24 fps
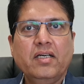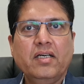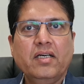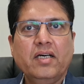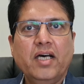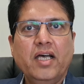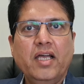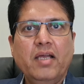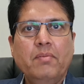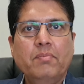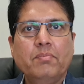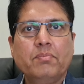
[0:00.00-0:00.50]

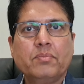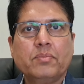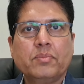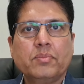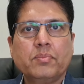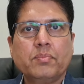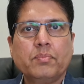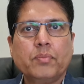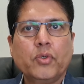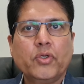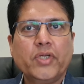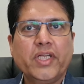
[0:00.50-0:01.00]
I'm
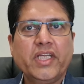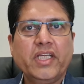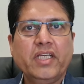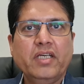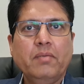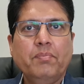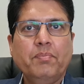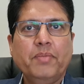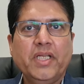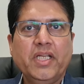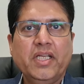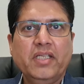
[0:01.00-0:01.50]
putting
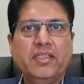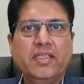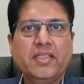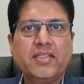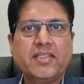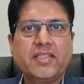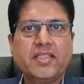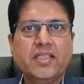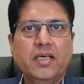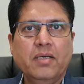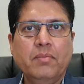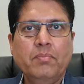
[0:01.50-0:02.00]
up another
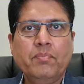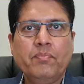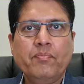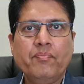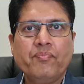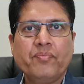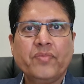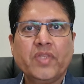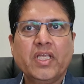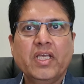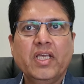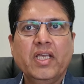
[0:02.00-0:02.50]
sum
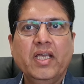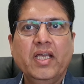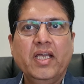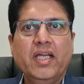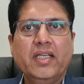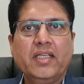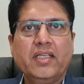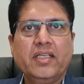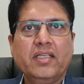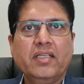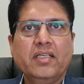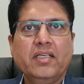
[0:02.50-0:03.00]

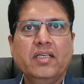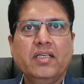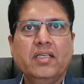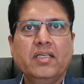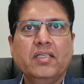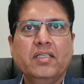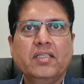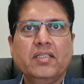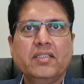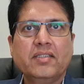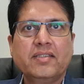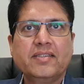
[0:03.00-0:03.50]
at
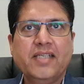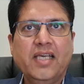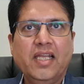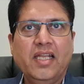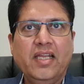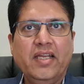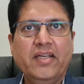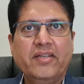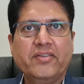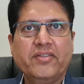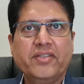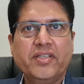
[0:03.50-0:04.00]
cell
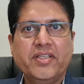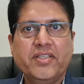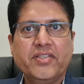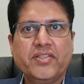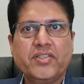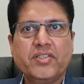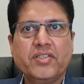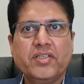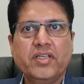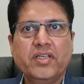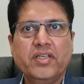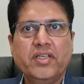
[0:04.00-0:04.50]

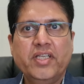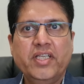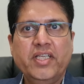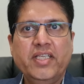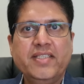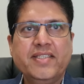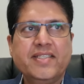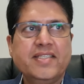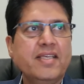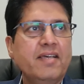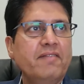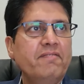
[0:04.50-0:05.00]
address
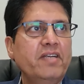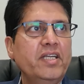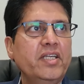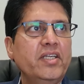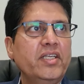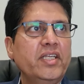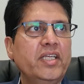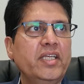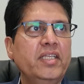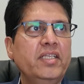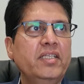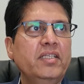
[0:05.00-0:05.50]

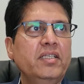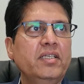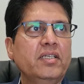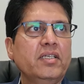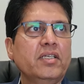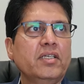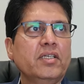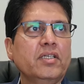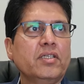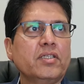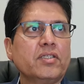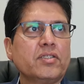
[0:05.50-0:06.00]
D17.
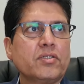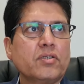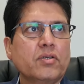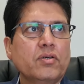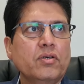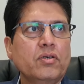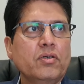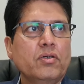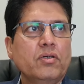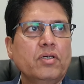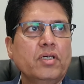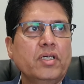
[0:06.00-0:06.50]

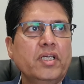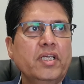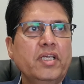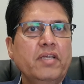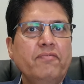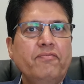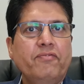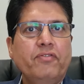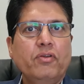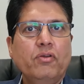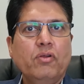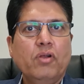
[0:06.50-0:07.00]
So
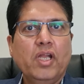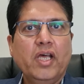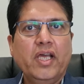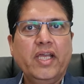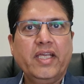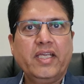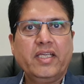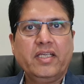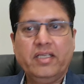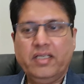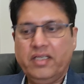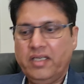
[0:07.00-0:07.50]
if you
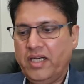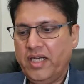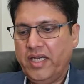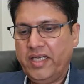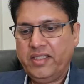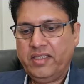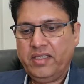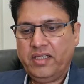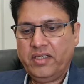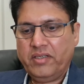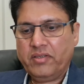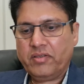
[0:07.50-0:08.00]
like,
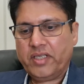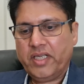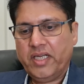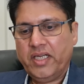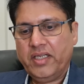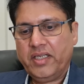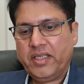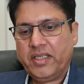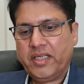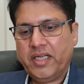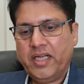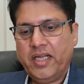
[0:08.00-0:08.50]
either you
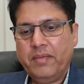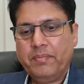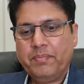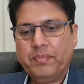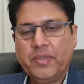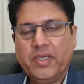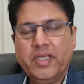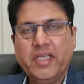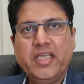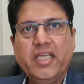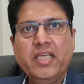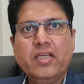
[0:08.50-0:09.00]
can type
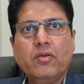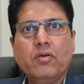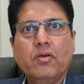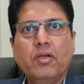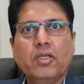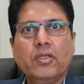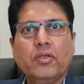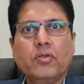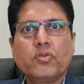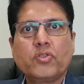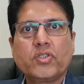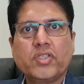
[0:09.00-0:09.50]
equal
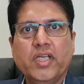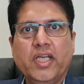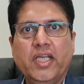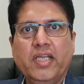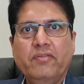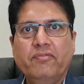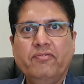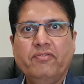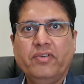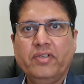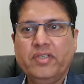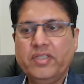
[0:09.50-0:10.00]
to
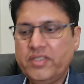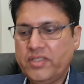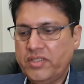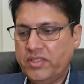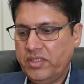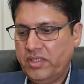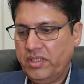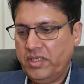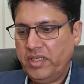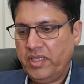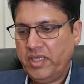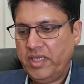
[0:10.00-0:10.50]
sign
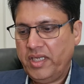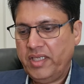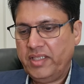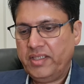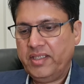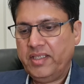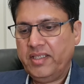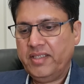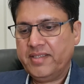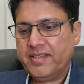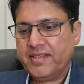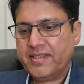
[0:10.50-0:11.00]
first and
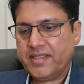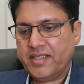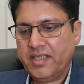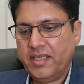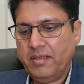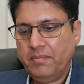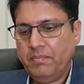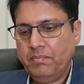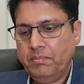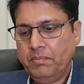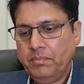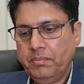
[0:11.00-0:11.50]
then
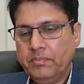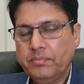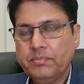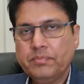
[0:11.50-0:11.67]
sum